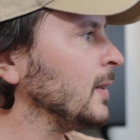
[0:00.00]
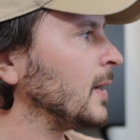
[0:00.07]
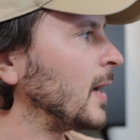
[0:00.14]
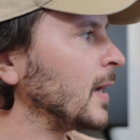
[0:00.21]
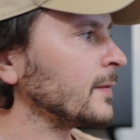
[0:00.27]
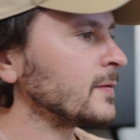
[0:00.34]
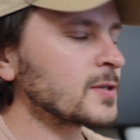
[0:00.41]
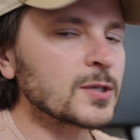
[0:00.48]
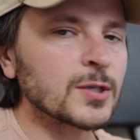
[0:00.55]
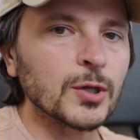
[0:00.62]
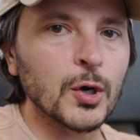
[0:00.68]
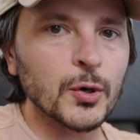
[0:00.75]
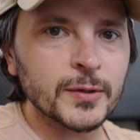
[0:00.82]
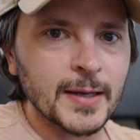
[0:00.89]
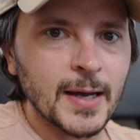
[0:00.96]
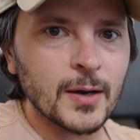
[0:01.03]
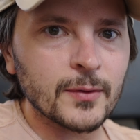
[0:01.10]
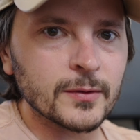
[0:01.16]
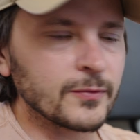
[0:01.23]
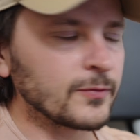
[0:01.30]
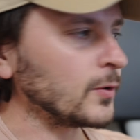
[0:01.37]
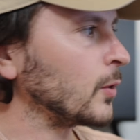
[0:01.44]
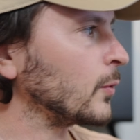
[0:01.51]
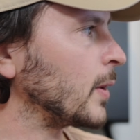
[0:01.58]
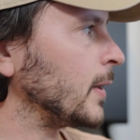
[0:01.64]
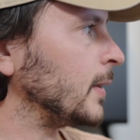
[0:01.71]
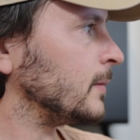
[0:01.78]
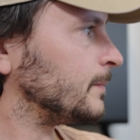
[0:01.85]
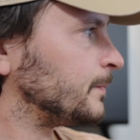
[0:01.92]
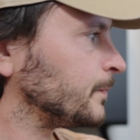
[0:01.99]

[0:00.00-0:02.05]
I have slowed down the flow rate.